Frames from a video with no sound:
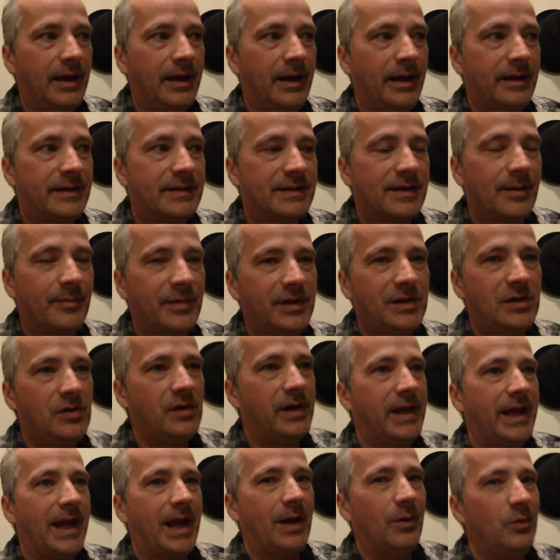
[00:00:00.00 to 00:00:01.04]
it's something you
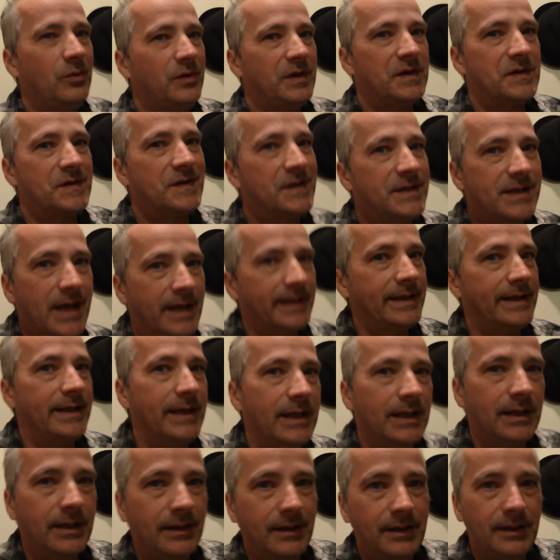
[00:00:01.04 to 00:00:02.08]
can't really
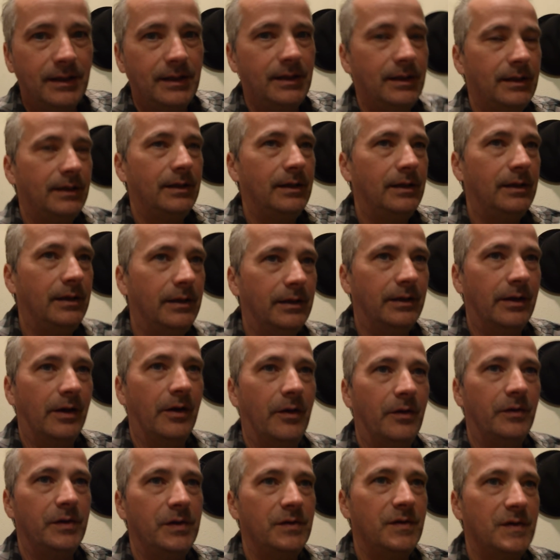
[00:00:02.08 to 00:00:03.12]
study. You
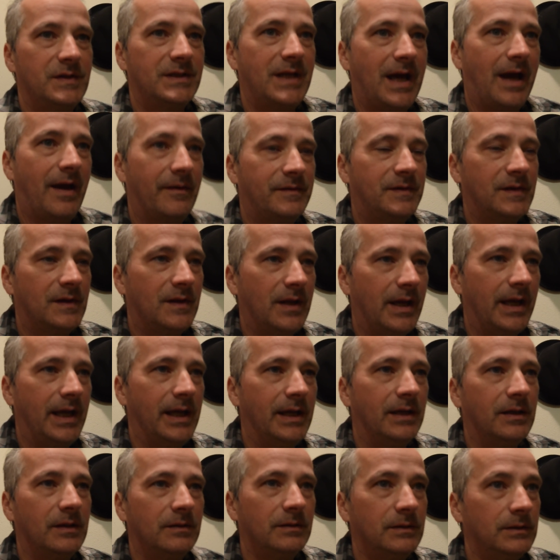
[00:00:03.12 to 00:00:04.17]
know, you just have to
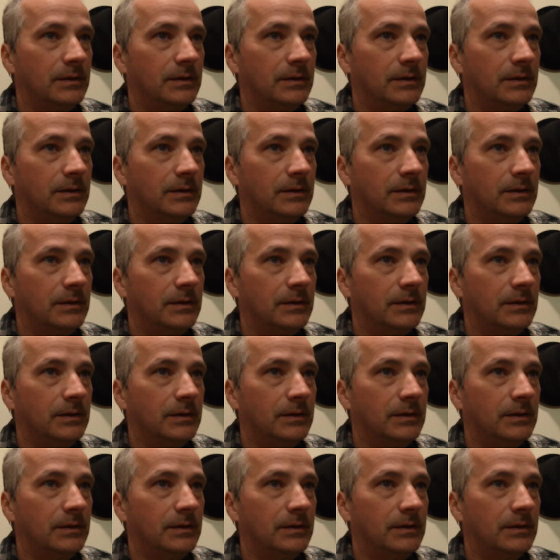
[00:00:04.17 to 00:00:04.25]
like